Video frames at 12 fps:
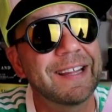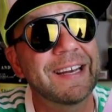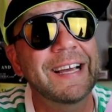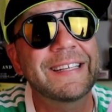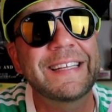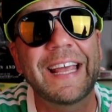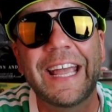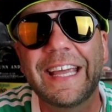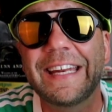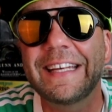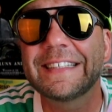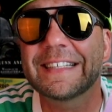in the
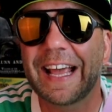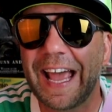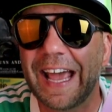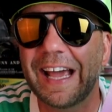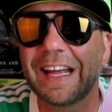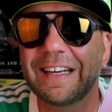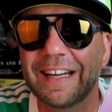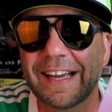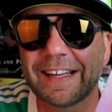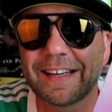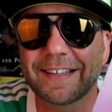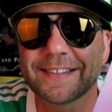1980s and
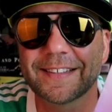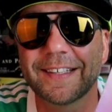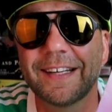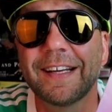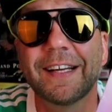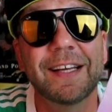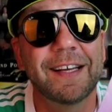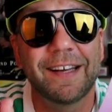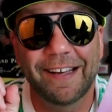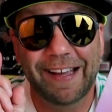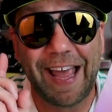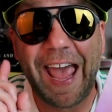90s.
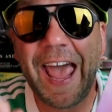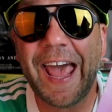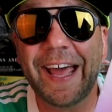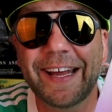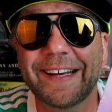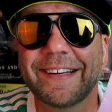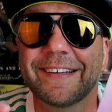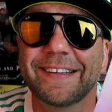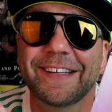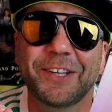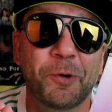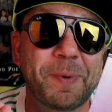And
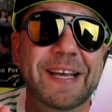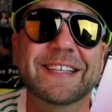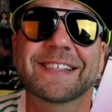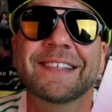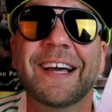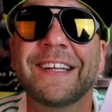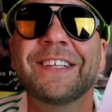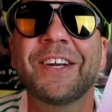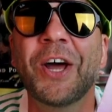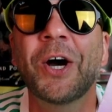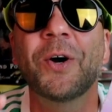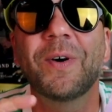you'll be excited to
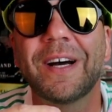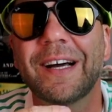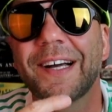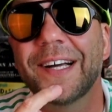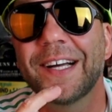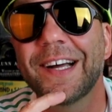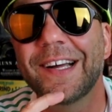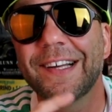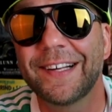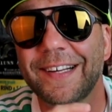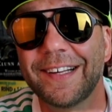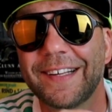know
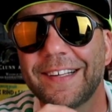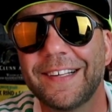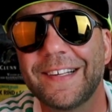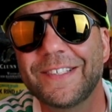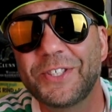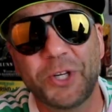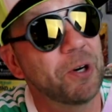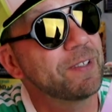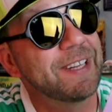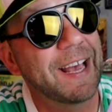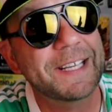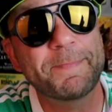
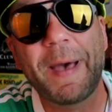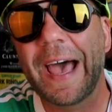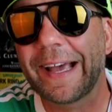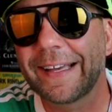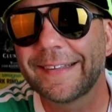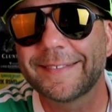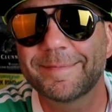Jawtec's back